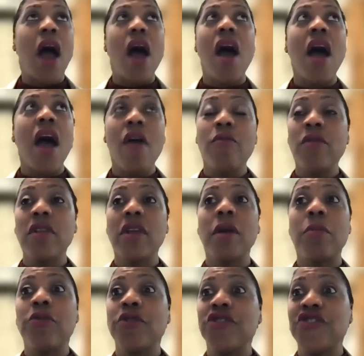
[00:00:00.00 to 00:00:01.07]
I really
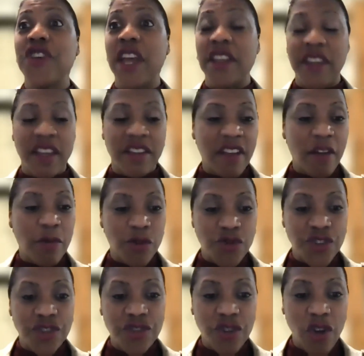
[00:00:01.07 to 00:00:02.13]
appreciate this. I was
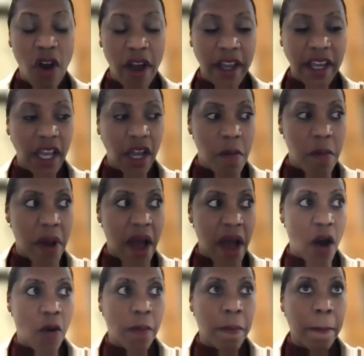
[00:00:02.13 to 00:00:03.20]
just talking
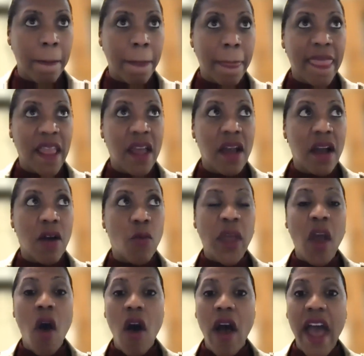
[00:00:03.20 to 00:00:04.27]
about,
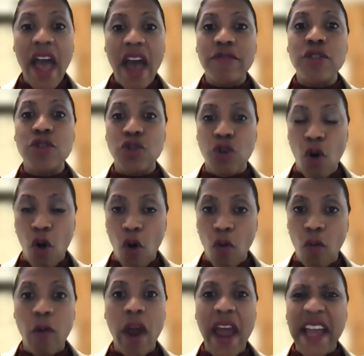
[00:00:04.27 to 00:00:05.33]
we all have
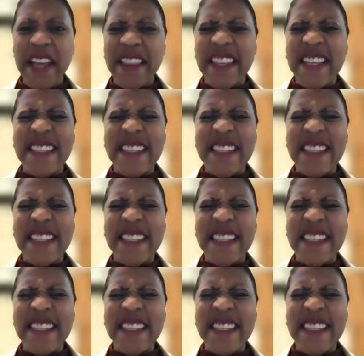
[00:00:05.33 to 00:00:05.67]
soul, right?